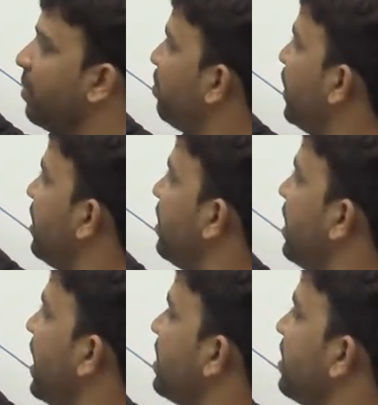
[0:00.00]
P3
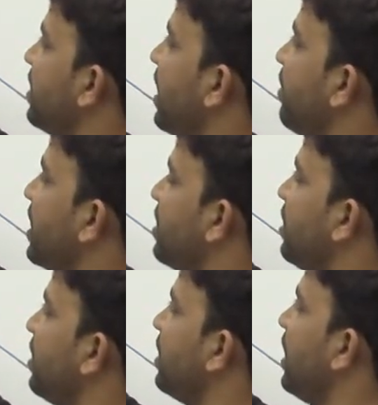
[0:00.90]
dash is the same as
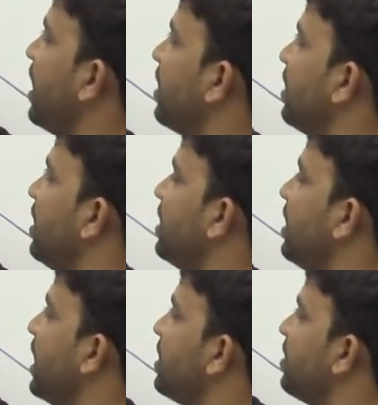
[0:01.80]
T3 and
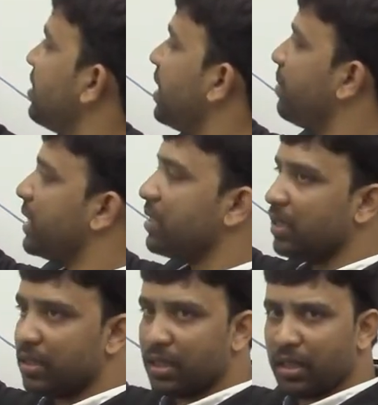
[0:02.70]
T3 dash is the same as
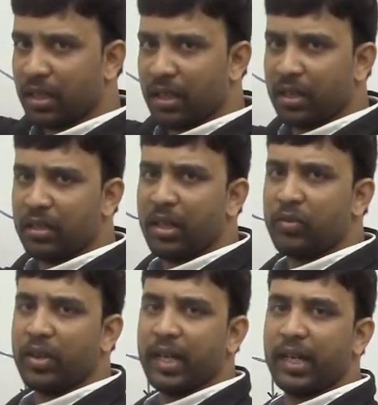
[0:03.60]
T3.
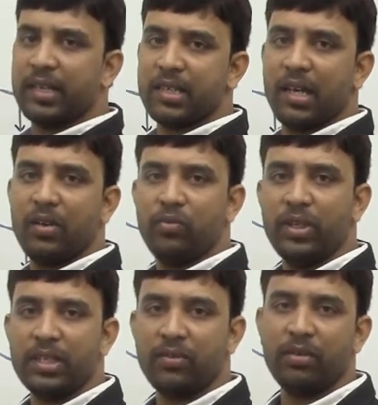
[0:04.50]
Therefore, I can say
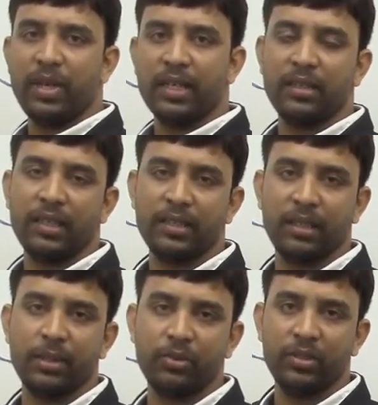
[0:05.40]
V3 will be exactly
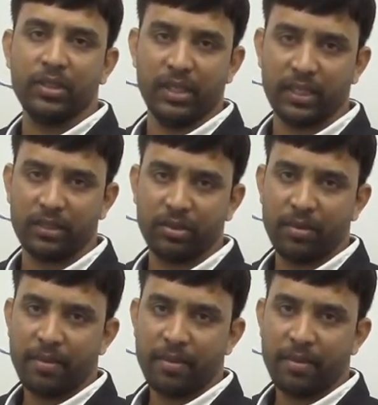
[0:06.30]
same as V3 dash.